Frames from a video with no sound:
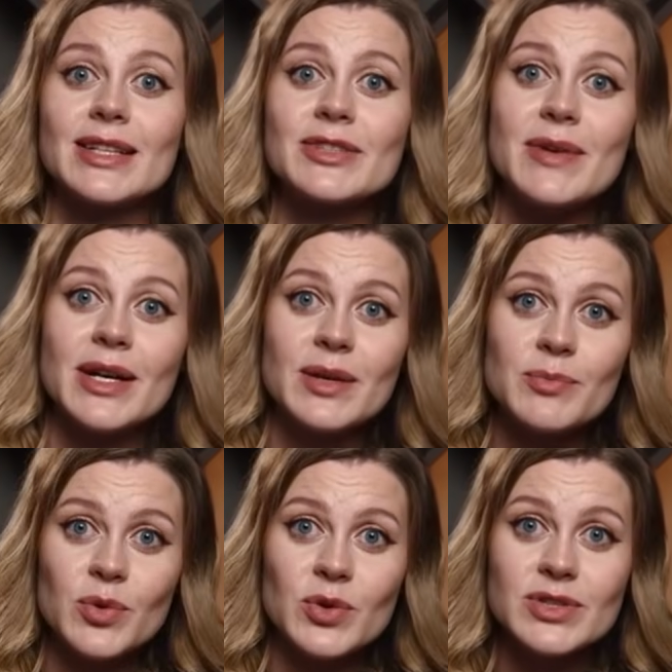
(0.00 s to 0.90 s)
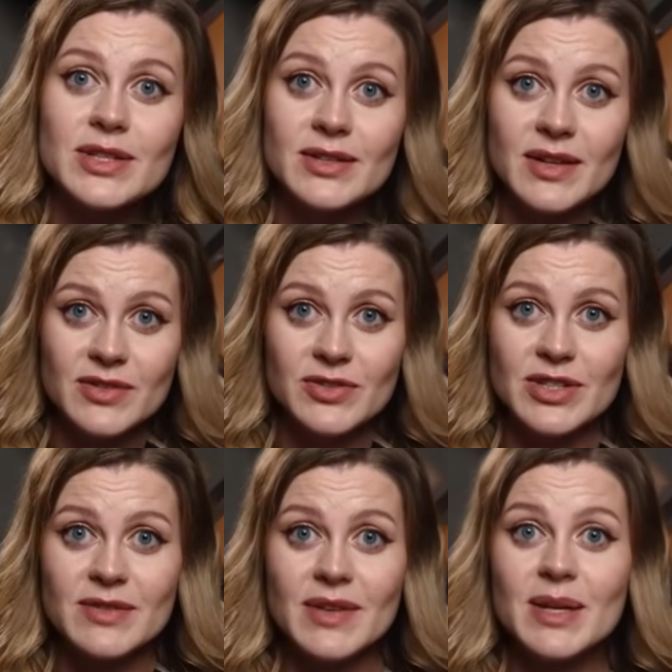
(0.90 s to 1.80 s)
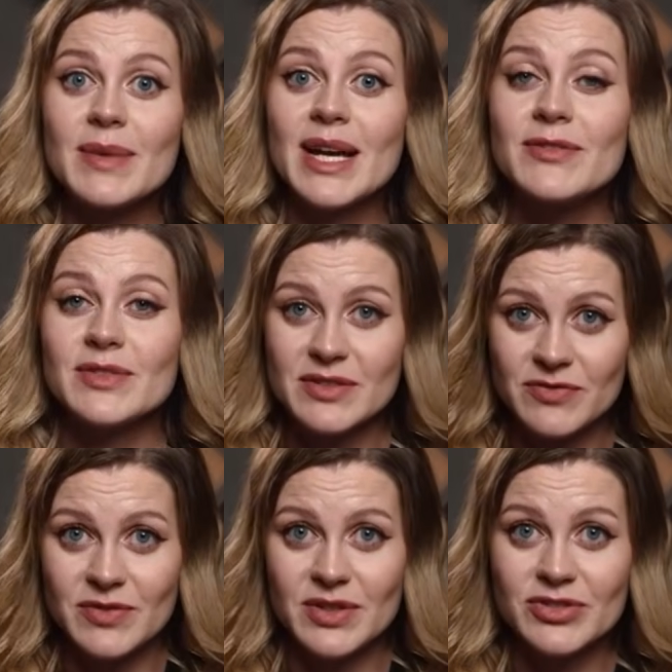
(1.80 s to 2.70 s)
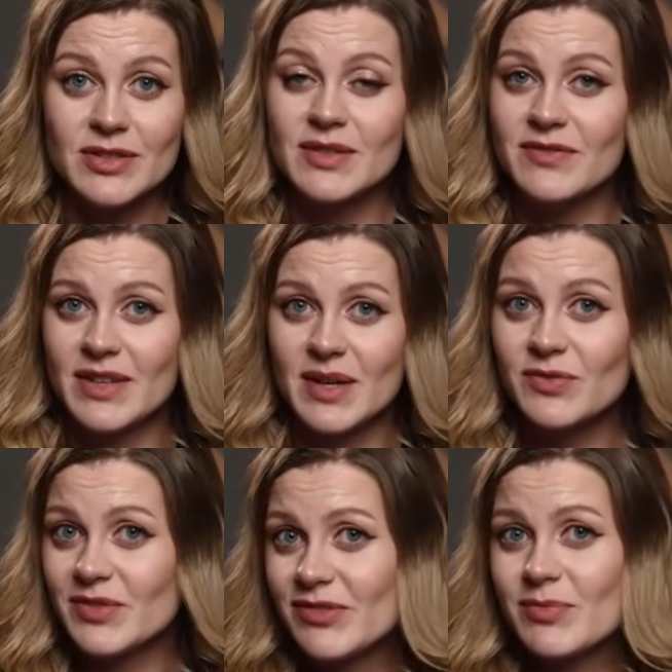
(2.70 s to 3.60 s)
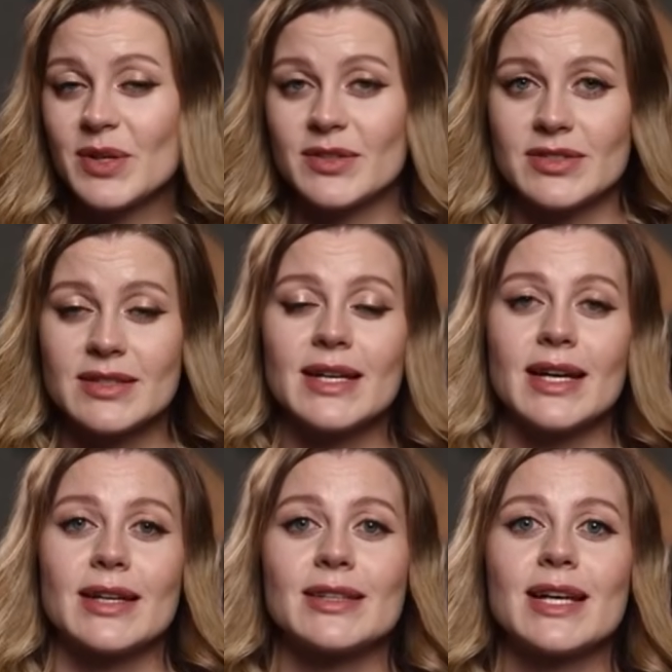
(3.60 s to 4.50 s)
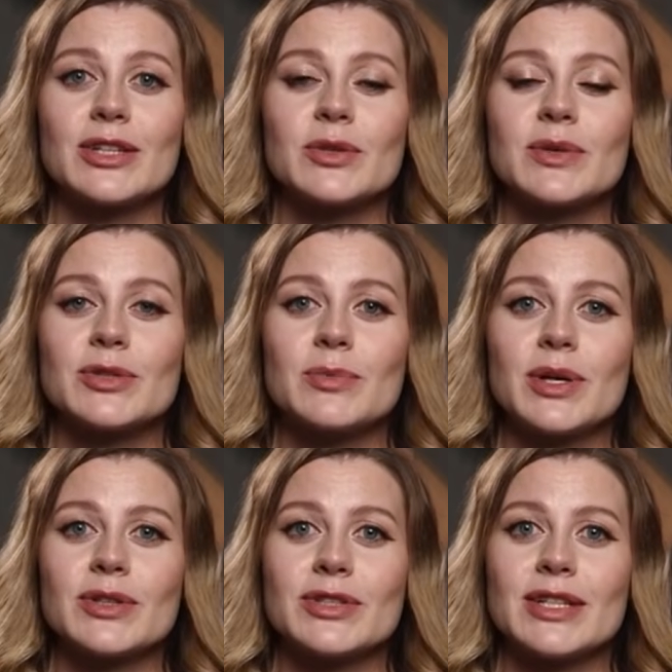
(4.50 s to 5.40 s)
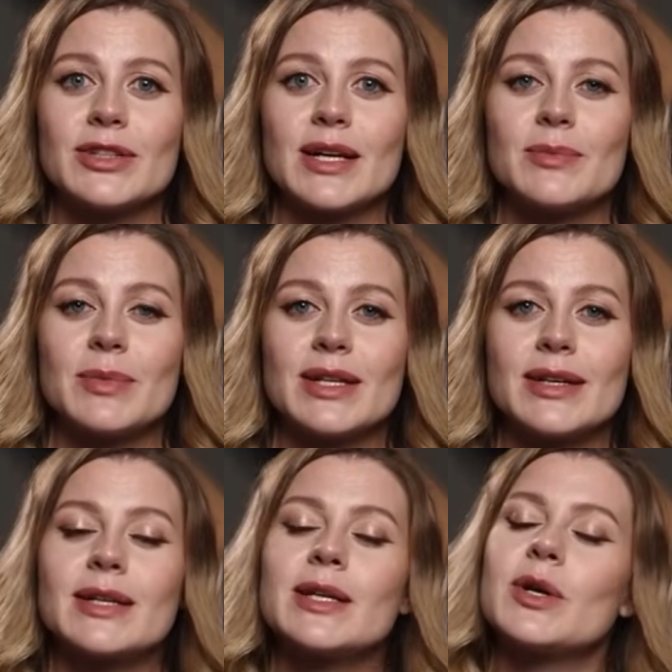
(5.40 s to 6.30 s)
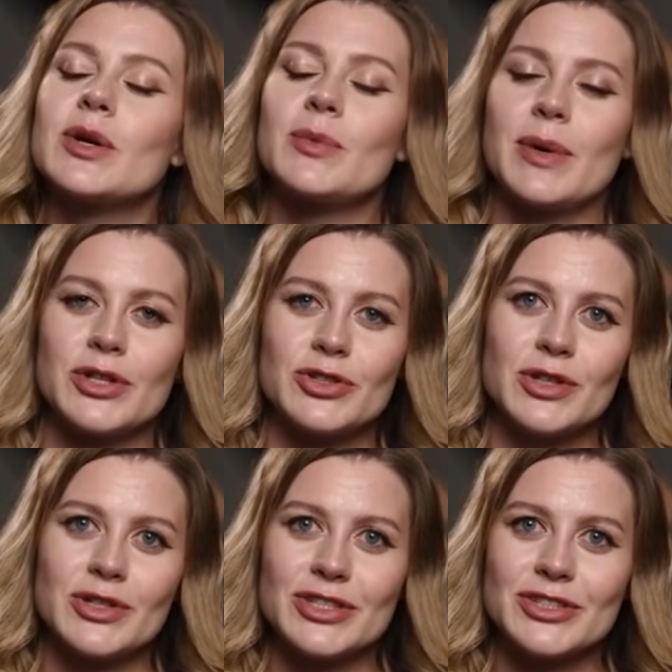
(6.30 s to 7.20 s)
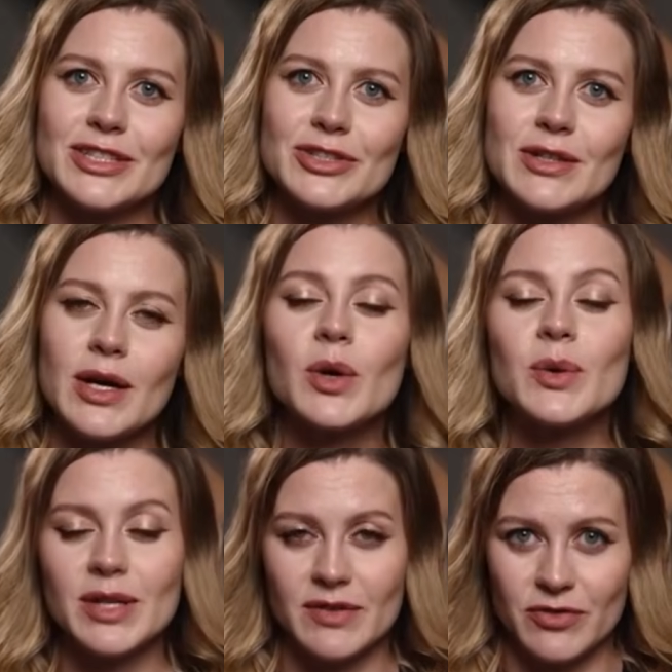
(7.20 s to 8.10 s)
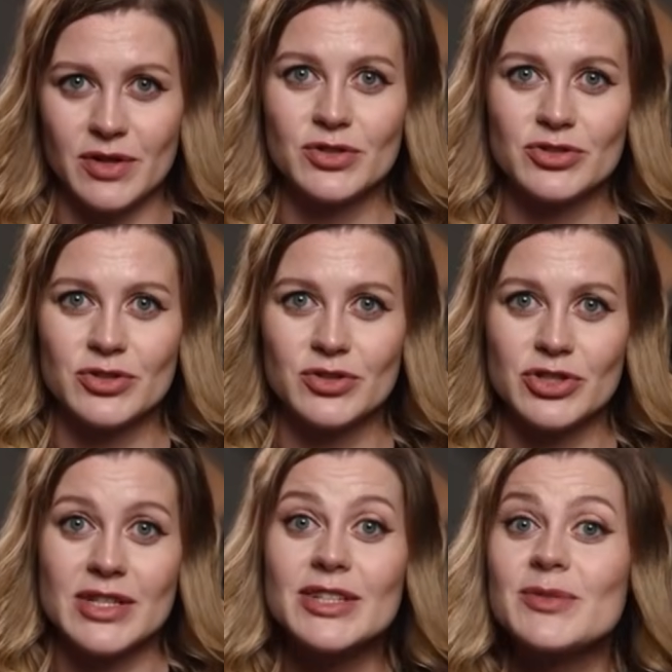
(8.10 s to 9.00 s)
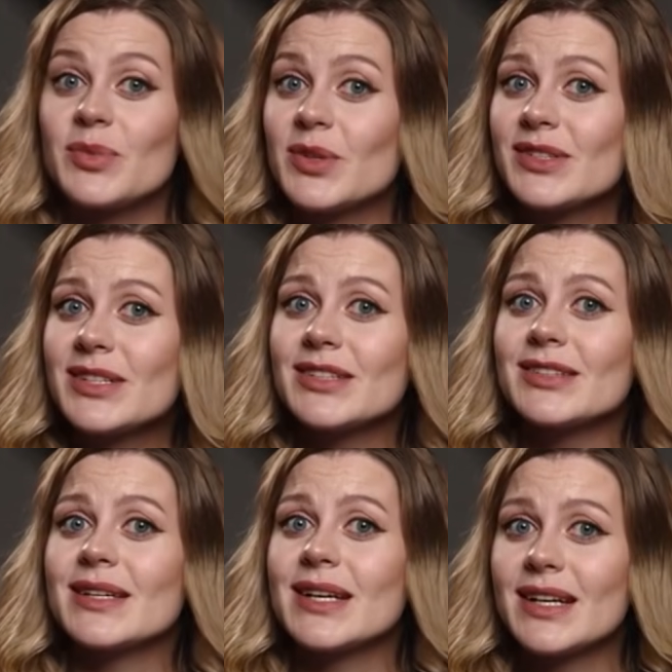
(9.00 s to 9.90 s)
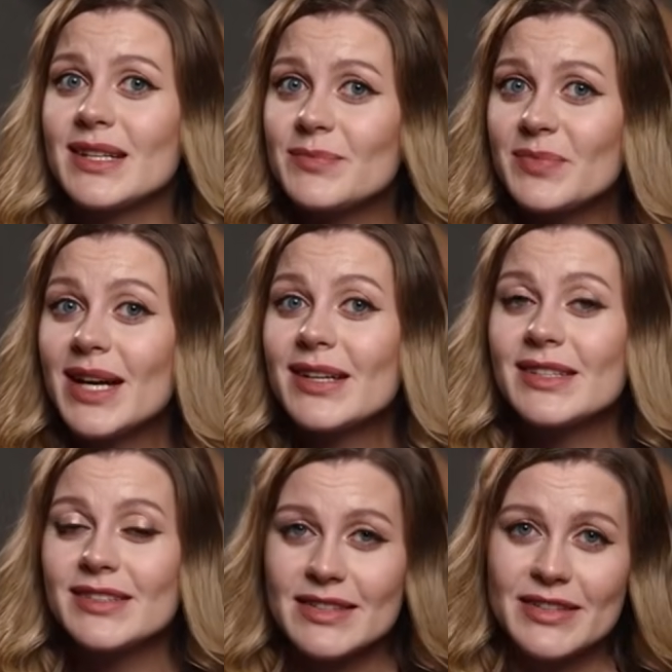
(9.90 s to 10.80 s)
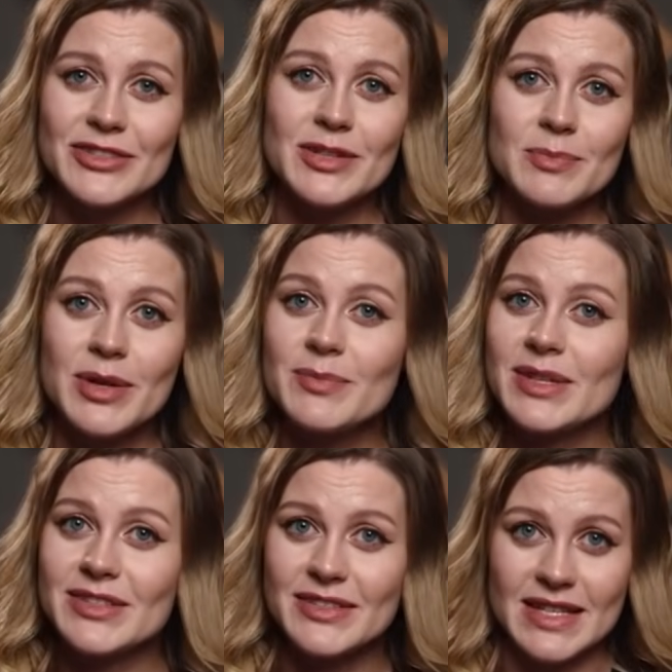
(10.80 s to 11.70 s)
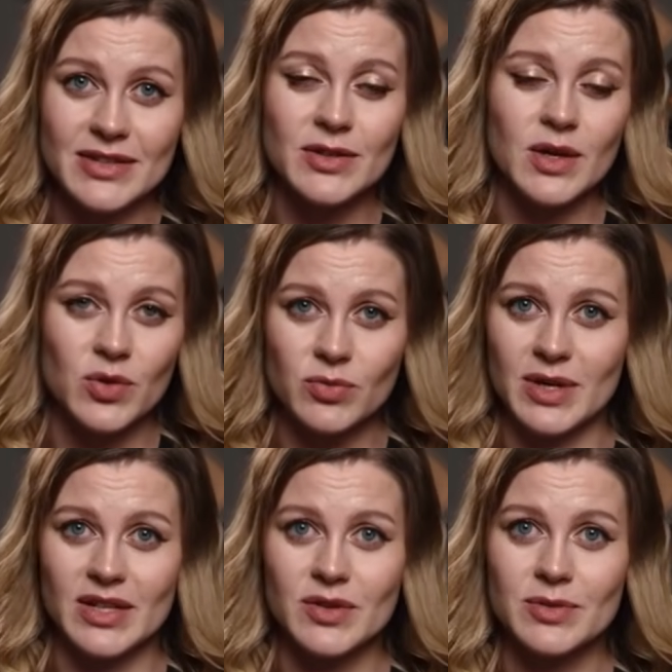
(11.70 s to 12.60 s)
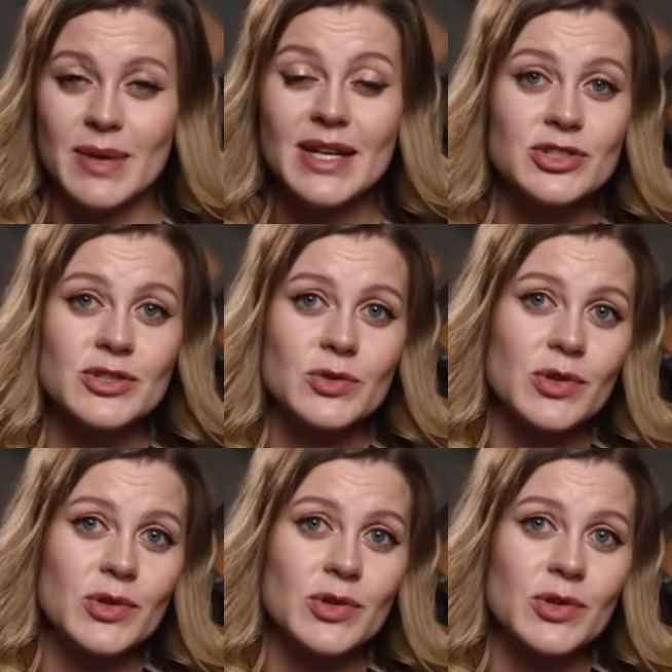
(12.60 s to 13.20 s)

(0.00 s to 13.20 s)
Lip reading: is very important not to give up after the first not found response. Such a response does not mean that the document does not exist or that further searching is pointless. In practice, it simply means that no record matching your